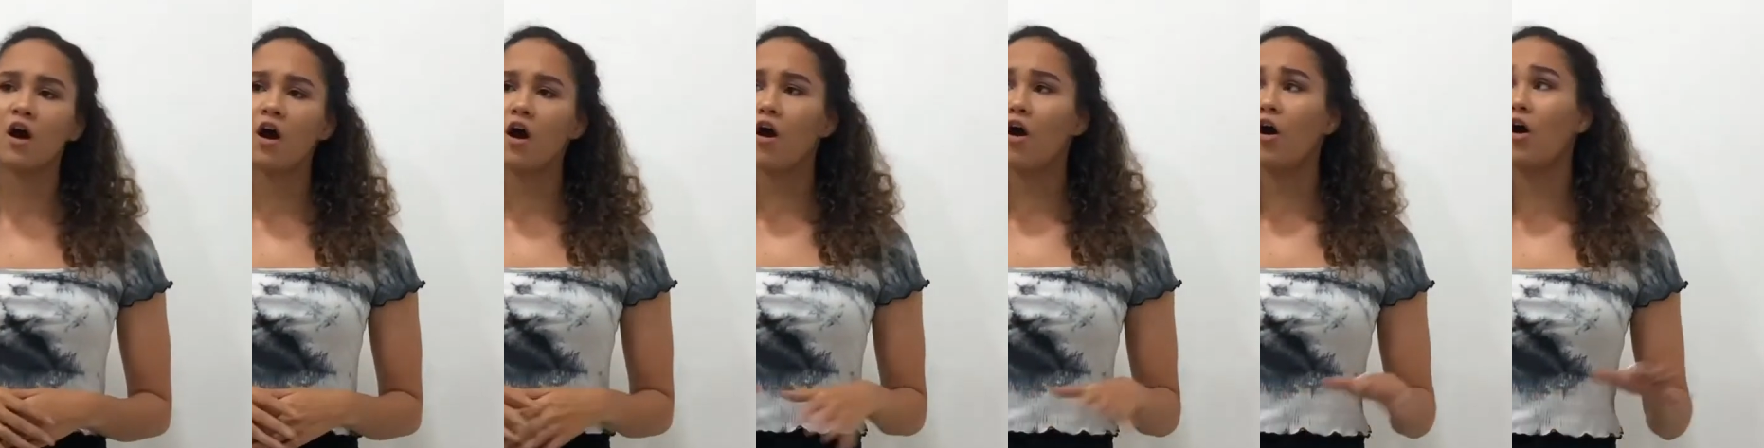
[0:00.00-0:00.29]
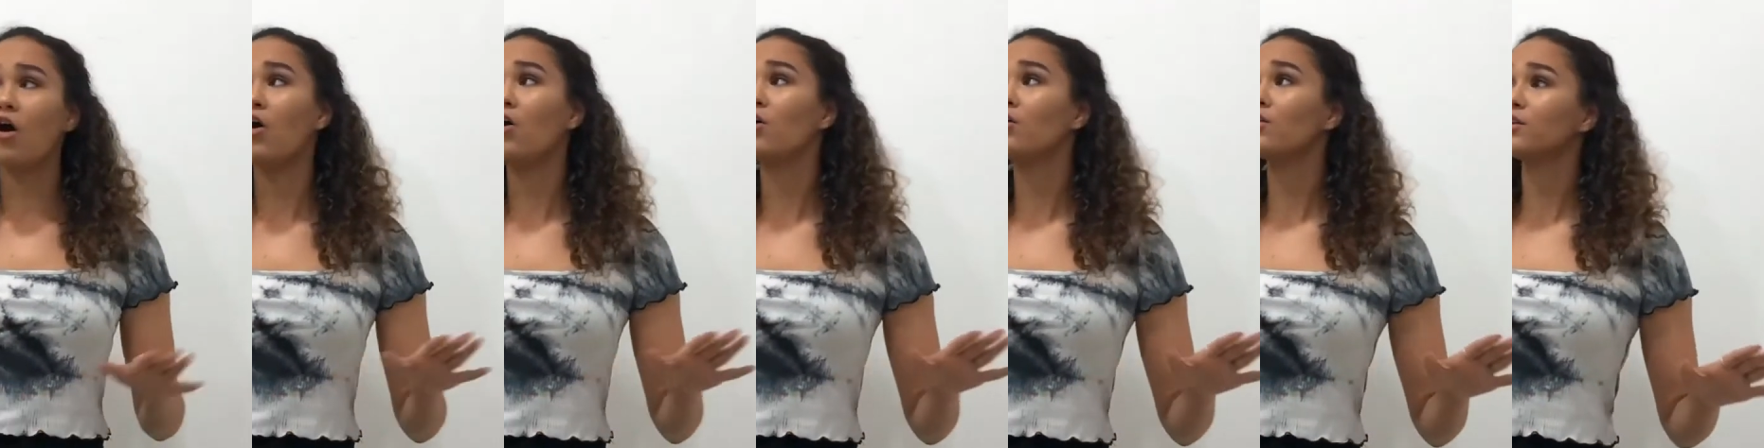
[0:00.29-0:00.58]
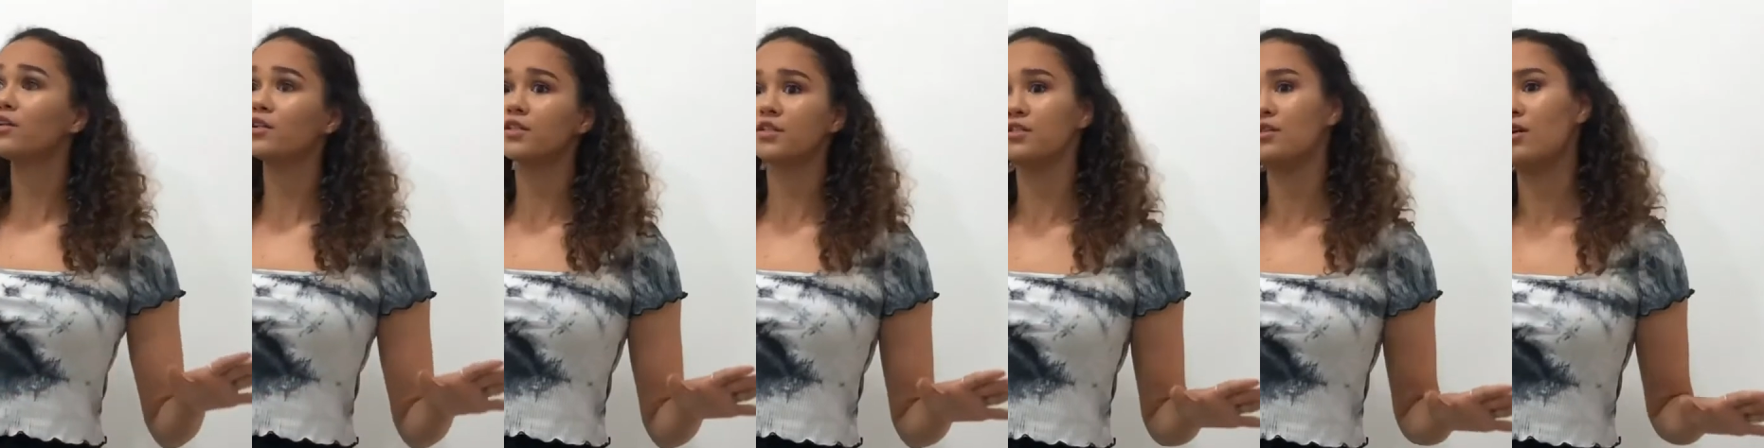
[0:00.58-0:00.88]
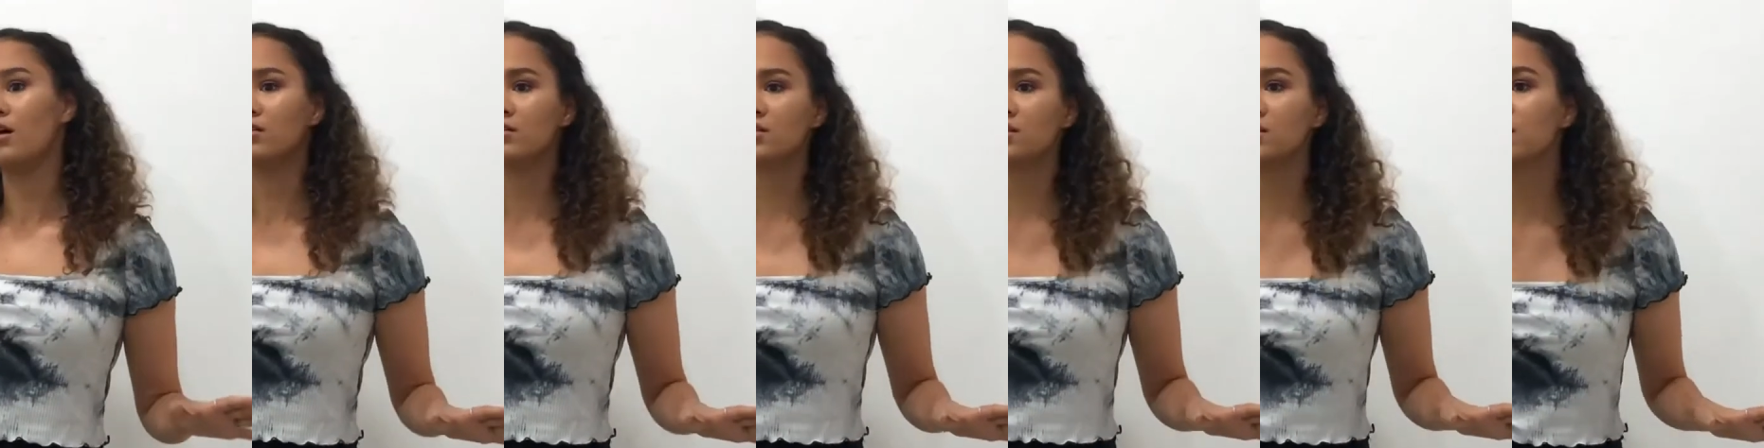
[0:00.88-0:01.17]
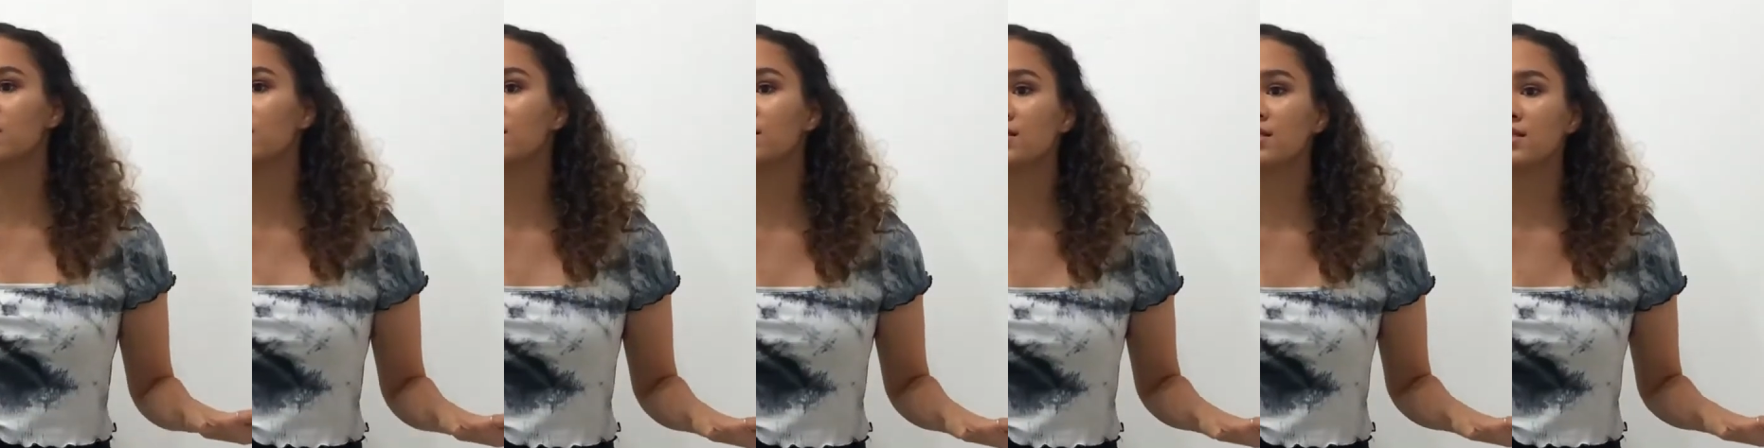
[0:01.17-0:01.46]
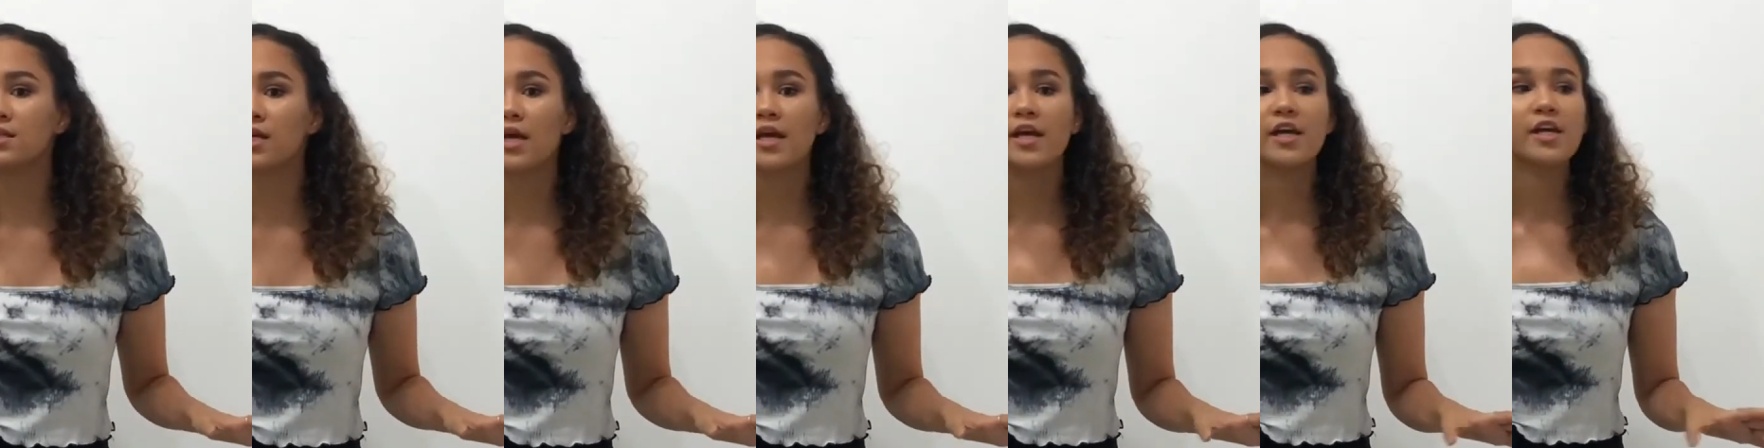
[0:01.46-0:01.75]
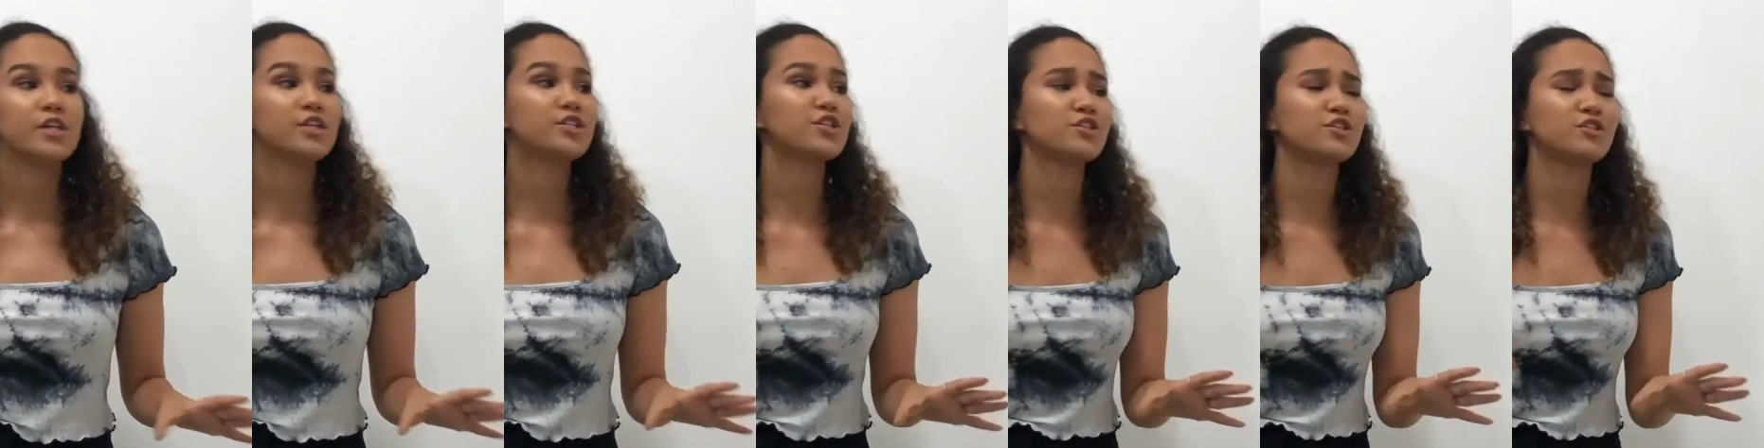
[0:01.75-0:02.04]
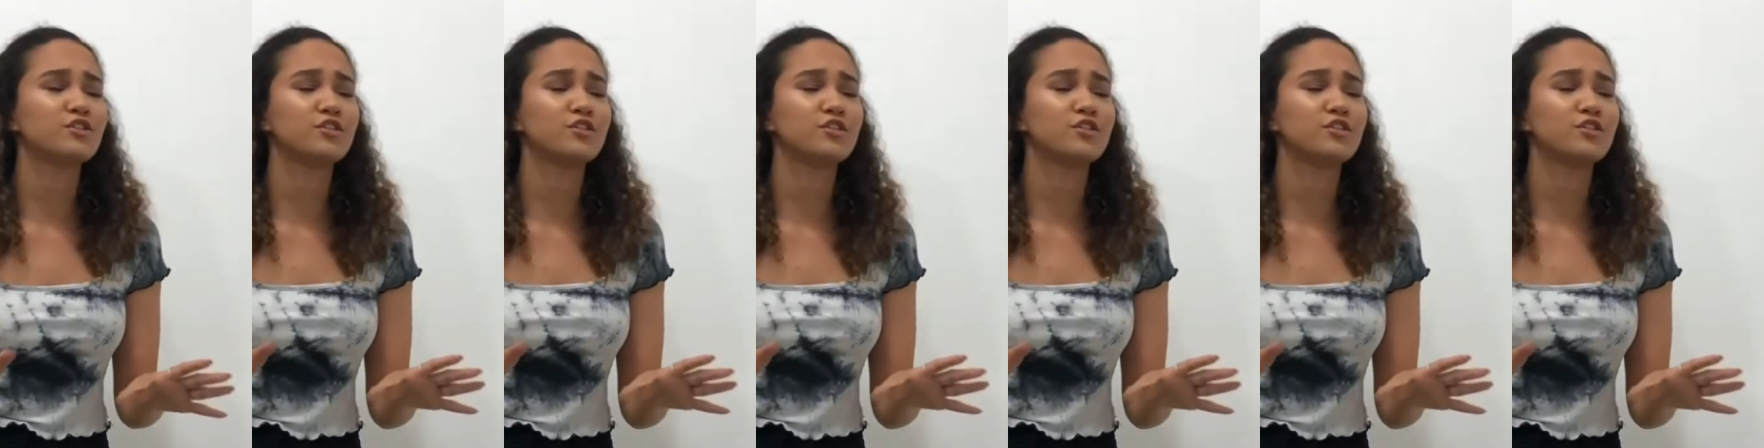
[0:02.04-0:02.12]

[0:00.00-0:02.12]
All this nonsense is just an